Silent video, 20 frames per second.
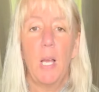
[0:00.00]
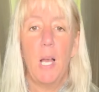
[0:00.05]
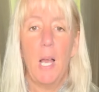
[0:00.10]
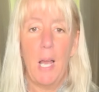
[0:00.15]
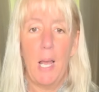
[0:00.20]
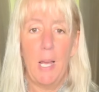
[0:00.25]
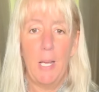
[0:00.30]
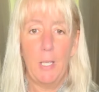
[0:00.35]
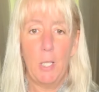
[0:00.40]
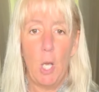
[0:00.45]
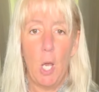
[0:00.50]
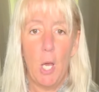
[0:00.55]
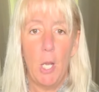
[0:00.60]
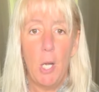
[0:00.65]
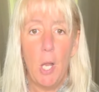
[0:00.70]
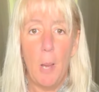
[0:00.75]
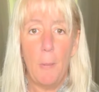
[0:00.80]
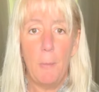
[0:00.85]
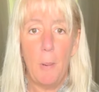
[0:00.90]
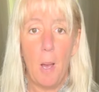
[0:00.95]
I cut
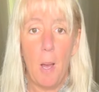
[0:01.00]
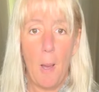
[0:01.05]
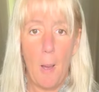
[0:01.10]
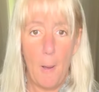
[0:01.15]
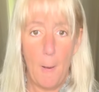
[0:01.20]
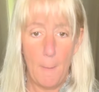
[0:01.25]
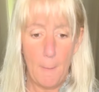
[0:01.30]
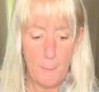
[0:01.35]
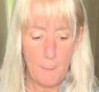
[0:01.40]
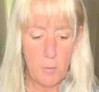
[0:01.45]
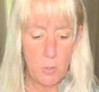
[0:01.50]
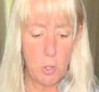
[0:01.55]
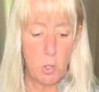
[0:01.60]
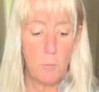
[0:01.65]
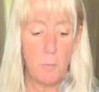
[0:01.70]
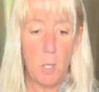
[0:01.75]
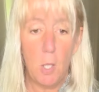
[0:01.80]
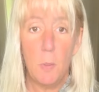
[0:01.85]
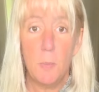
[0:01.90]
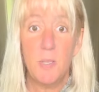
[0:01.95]
up 2
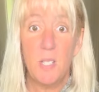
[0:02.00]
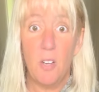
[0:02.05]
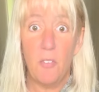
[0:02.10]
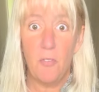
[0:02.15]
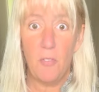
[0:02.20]
bulbs of